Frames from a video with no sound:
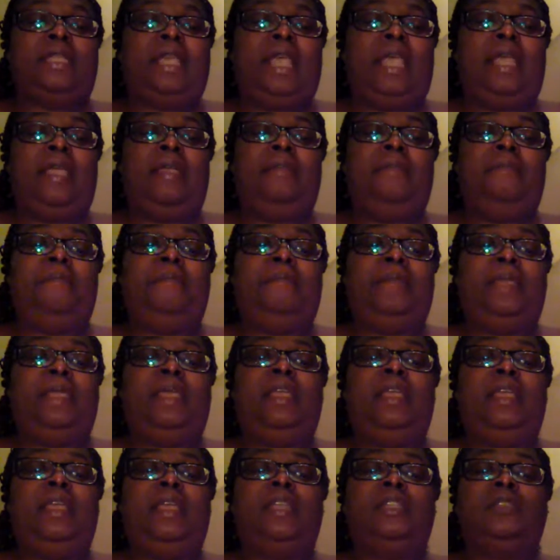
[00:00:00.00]
saying,
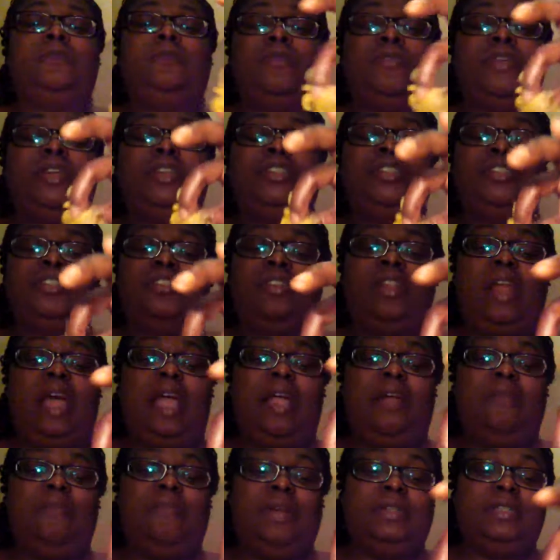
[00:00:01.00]
being inspirational.
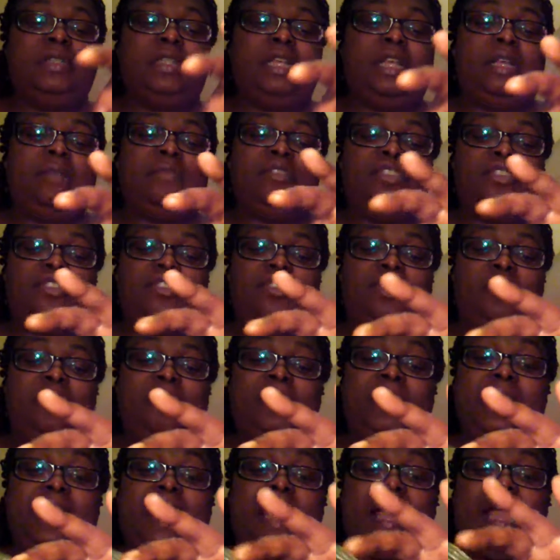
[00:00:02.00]
Like, one time she told
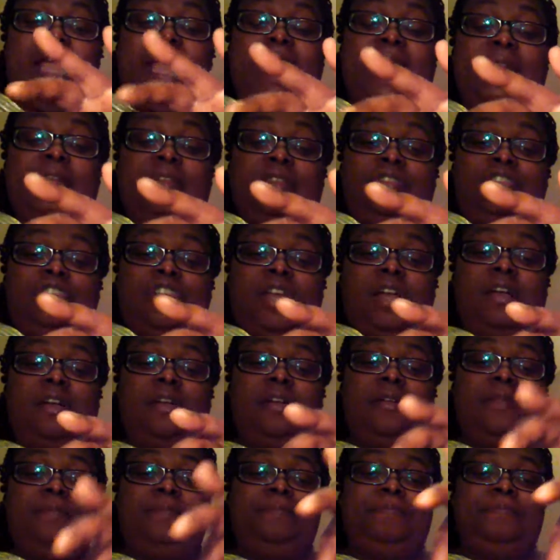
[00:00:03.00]
me, like, I had a
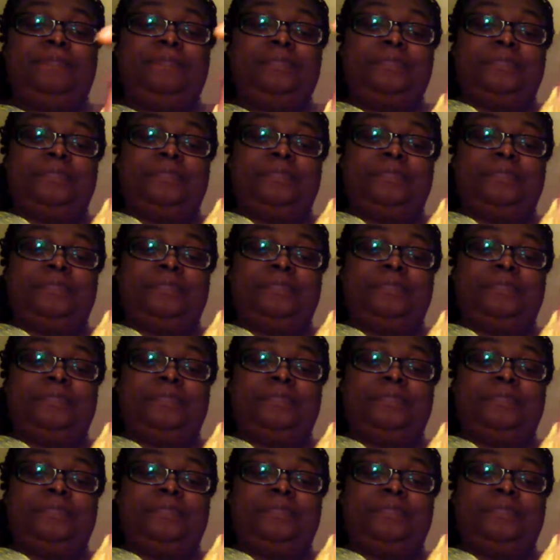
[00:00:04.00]
job